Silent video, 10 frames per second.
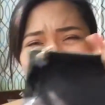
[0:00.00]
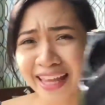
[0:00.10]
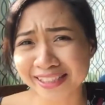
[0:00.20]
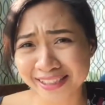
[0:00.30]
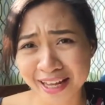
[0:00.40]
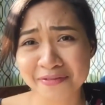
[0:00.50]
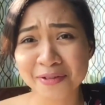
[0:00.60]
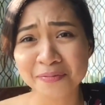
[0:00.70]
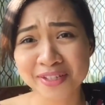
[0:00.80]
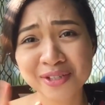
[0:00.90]
Next, I
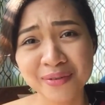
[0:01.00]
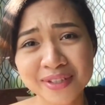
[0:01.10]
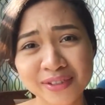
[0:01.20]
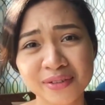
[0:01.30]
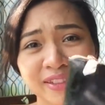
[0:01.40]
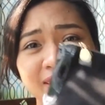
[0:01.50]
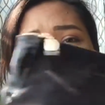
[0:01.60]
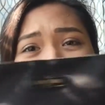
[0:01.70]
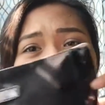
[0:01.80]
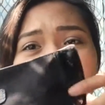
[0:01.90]
will be showing to you
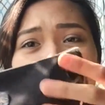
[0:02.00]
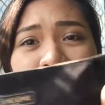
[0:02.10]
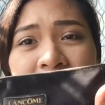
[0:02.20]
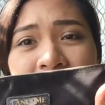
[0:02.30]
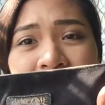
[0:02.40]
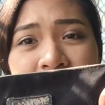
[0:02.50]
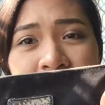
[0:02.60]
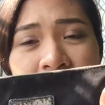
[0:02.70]
this bag from Lancome